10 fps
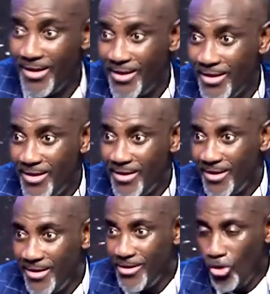an answer.
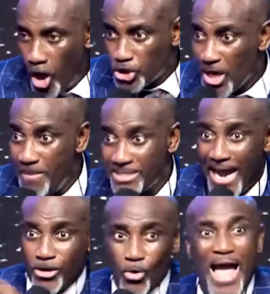You
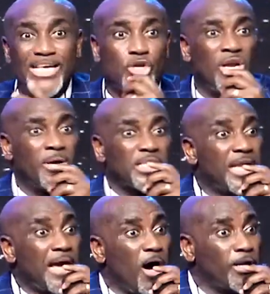must know whose image you are.